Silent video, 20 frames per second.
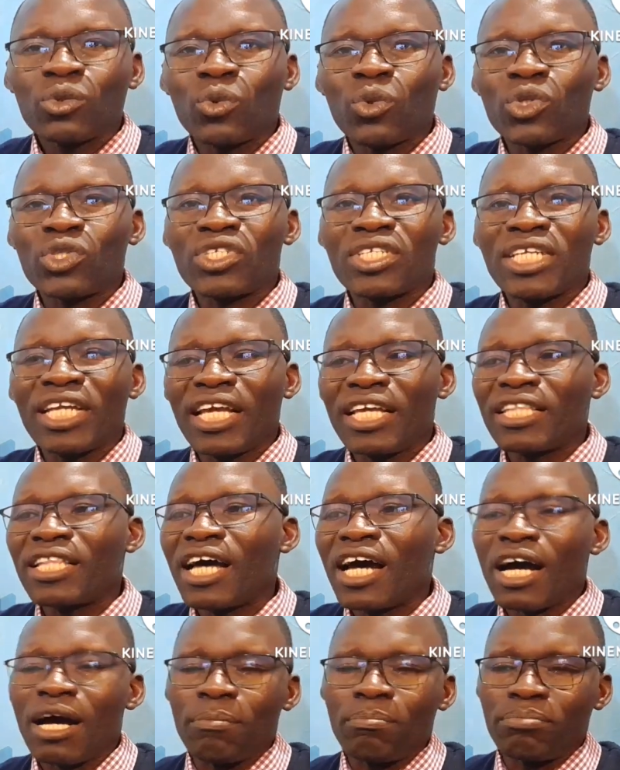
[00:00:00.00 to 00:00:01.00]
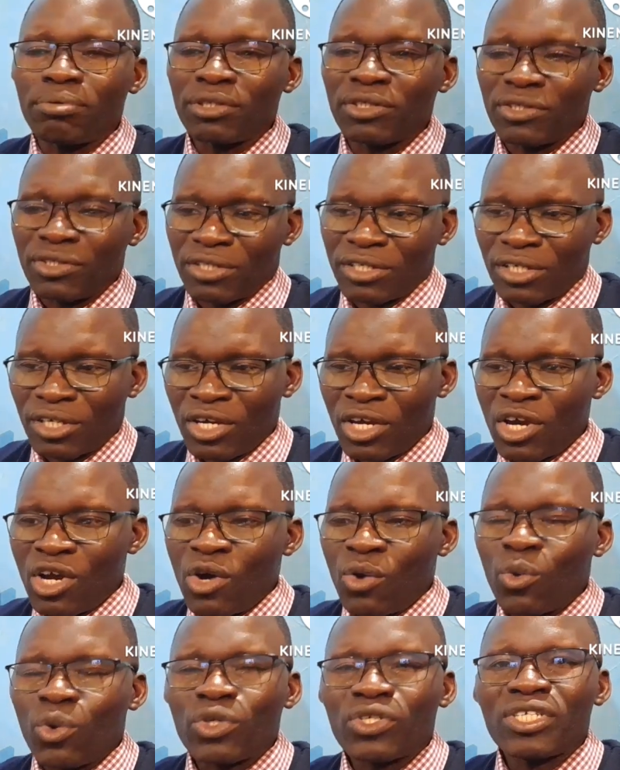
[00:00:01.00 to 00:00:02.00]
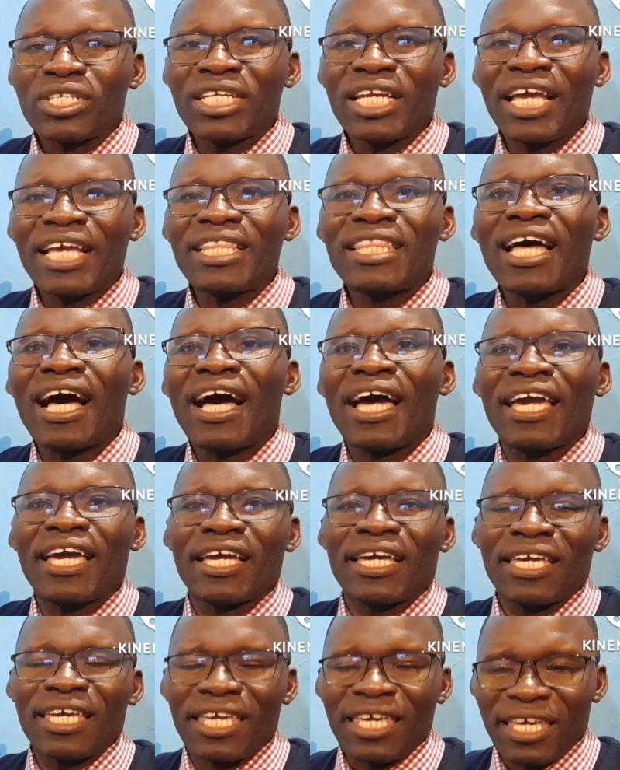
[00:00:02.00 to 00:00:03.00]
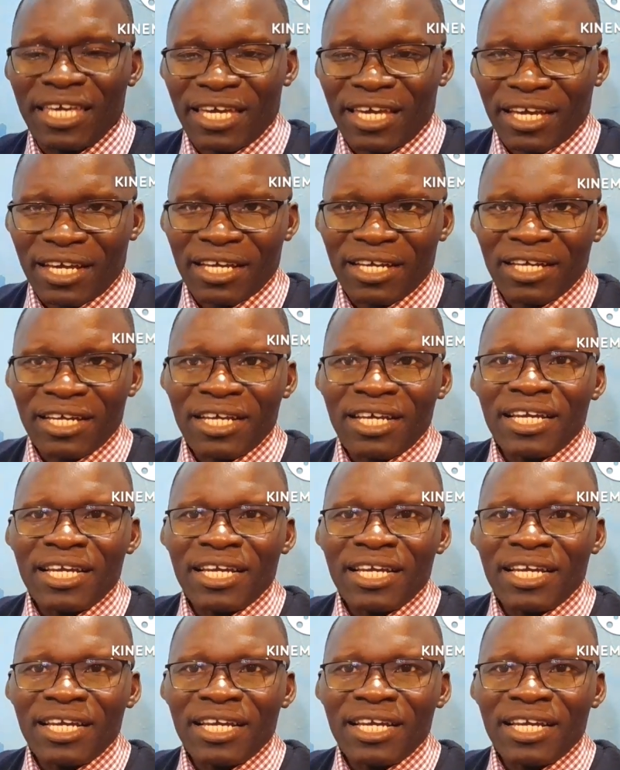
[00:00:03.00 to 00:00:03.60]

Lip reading: was neither a priest, was neither a king.